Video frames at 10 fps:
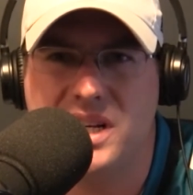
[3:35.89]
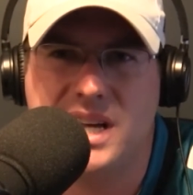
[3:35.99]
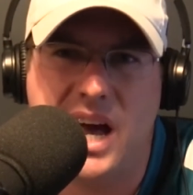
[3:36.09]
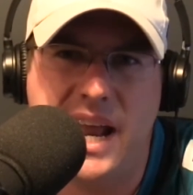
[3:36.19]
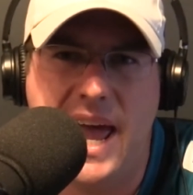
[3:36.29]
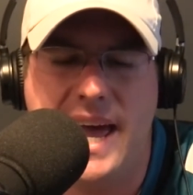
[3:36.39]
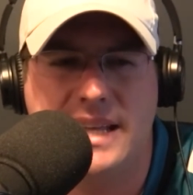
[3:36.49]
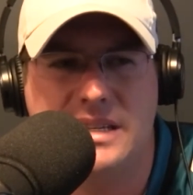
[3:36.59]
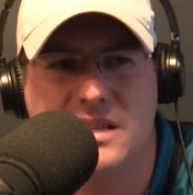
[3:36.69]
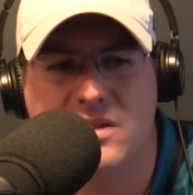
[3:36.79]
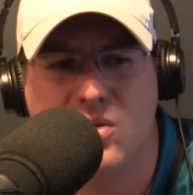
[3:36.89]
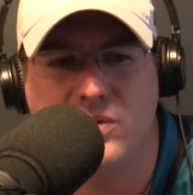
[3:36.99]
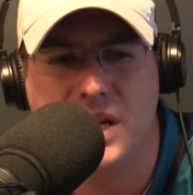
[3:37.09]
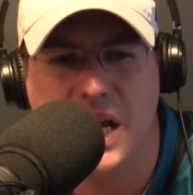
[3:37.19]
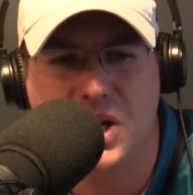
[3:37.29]
It kind of adds insult
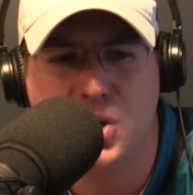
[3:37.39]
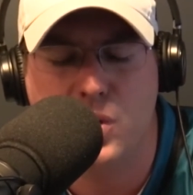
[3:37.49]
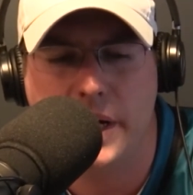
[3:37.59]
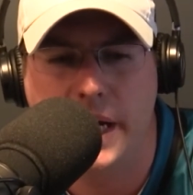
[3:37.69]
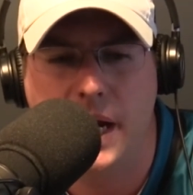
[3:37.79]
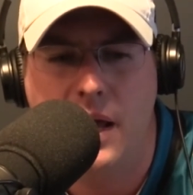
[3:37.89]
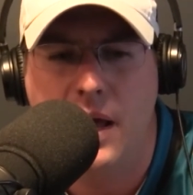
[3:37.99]
to injury